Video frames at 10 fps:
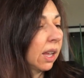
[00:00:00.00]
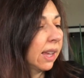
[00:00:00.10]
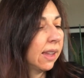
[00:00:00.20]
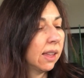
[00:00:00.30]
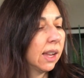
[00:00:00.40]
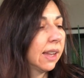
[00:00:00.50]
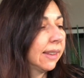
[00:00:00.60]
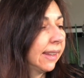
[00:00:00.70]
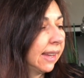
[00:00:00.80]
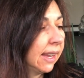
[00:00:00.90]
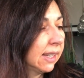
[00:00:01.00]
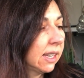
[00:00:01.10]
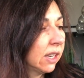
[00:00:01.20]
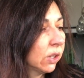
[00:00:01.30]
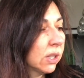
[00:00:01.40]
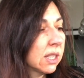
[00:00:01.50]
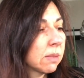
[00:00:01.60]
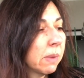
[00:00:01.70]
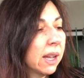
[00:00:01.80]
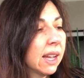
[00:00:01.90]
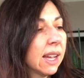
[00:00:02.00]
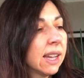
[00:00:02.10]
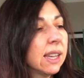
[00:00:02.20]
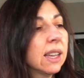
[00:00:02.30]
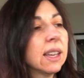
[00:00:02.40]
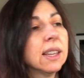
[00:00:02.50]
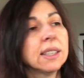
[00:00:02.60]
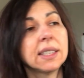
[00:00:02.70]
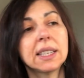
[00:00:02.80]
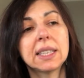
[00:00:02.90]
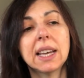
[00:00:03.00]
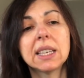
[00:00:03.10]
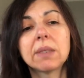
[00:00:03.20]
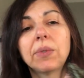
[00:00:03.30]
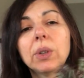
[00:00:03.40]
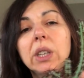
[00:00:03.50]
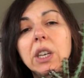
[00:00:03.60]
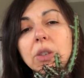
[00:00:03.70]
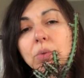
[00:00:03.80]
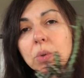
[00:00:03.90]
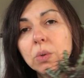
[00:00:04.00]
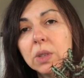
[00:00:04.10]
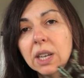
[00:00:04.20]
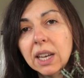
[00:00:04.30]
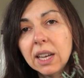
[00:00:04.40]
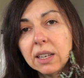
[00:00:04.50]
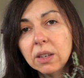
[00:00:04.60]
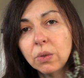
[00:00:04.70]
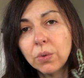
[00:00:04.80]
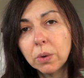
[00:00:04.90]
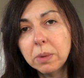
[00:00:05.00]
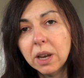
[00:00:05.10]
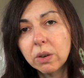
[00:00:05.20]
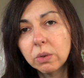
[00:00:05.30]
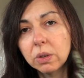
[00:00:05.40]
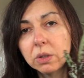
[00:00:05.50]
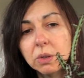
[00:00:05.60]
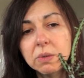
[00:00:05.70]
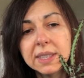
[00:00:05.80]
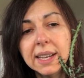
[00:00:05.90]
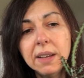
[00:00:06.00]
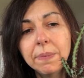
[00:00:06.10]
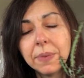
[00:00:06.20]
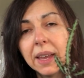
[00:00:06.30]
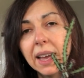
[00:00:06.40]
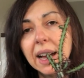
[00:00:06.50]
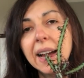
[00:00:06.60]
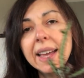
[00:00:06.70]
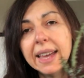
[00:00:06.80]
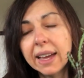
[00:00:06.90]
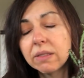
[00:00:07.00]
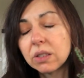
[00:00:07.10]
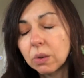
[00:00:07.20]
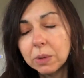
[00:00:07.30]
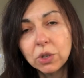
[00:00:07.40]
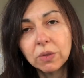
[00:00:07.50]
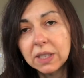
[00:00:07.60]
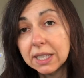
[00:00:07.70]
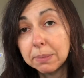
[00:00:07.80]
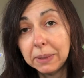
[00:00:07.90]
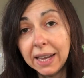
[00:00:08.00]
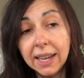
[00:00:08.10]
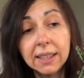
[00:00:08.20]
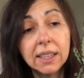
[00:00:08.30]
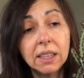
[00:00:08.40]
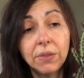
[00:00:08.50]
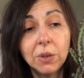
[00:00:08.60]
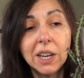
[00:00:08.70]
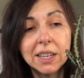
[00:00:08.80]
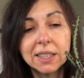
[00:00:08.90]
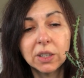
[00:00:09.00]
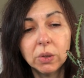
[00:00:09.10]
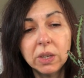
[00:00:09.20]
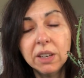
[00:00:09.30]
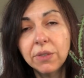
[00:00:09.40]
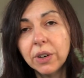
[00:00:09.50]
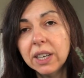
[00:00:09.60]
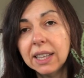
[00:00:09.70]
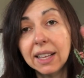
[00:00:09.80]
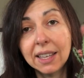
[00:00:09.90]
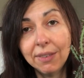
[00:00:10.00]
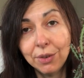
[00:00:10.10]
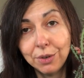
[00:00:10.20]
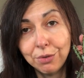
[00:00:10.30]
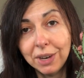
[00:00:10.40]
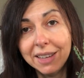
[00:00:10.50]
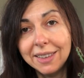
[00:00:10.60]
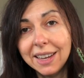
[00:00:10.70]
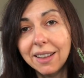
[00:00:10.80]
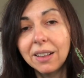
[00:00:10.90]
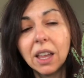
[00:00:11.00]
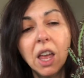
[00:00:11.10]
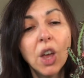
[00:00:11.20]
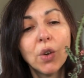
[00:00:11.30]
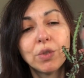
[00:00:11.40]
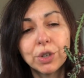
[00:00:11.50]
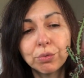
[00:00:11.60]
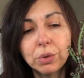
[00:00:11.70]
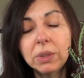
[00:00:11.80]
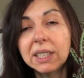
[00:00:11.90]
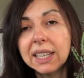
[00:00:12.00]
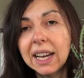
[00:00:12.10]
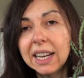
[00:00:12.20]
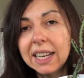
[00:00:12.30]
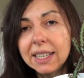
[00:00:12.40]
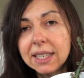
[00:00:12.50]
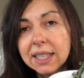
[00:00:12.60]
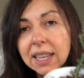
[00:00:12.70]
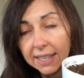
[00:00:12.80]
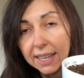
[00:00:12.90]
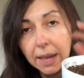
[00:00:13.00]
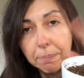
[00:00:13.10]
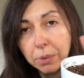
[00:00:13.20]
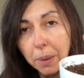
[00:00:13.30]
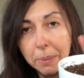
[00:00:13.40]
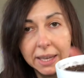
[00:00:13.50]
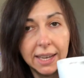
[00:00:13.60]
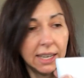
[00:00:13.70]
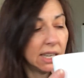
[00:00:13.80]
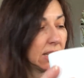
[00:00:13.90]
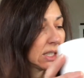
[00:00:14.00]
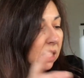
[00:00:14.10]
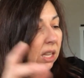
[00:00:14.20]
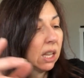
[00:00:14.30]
And then here is my successfully rooted Euphorbia Aeruginosa. I have so much of this plant that if you guys are looking for it, I'll give you a great deal for rooted cuttings. I kept propagating it.